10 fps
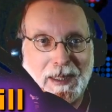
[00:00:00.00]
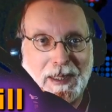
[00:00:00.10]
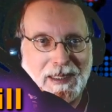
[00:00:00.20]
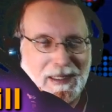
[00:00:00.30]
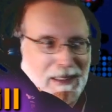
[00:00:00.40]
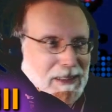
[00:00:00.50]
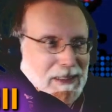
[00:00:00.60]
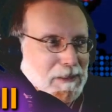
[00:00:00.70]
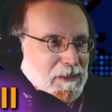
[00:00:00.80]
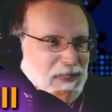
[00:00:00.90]
It's
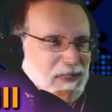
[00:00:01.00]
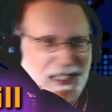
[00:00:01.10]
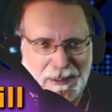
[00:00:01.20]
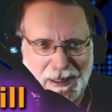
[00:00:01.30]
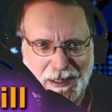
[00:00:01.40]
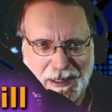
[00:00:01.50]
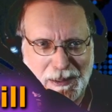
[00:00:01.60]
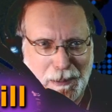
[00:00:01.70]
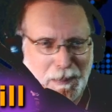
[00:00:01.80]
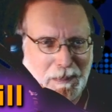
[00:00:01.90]
a virus
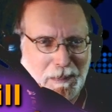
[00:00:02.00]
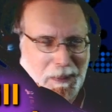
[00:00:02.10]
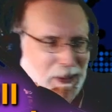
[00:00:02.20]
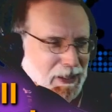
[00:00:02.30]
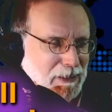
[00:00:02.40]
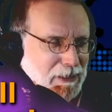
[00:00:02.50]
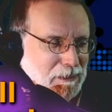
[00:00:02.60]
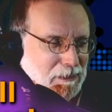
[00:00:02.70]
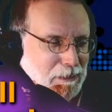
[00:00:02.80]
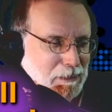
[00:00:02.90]
or a
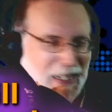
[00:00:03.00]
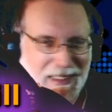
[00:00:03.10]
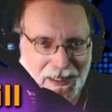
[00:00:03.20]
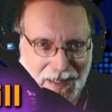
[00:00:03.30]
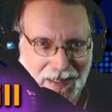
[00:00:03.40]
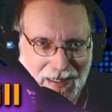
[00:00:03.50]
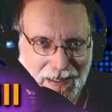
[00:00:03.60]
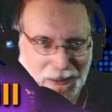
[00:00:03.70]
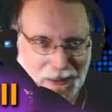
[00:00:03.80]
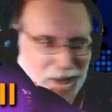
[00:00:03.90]

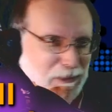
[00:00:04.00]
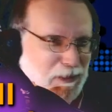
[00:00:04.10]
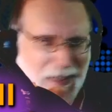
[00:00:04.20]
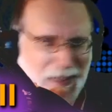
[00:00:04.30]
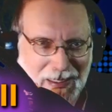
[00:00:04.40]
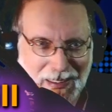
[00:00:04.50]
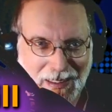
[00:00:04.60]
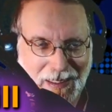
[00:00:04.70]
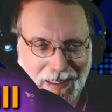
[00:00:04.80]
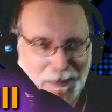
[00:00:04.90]
bacteria or a fungus,
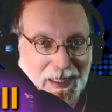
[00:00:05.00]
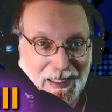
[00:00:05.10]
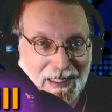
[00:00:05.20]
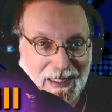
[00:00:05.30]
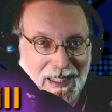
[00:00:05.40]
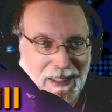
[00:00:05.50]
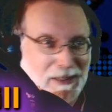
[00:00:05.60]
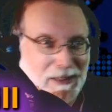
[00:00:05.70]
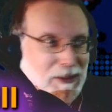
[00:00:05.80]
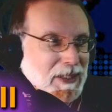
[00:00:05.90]
something like
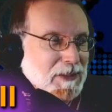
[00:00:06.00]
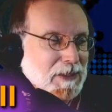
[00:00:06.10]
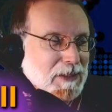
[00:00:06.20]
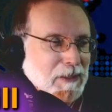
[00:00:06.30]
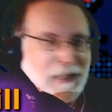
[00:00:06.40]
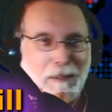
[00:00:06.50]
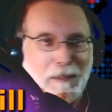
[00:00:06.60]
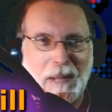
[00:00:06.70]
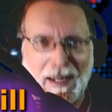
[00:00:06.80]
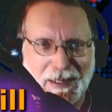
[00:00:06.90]
that, or even maybe a
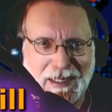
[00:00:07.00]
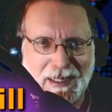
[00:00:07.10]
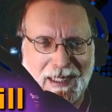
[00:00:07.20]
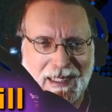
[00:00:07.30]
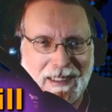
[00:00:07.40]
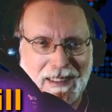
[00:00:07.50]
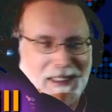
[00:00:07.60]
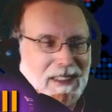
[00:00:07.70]
parasite,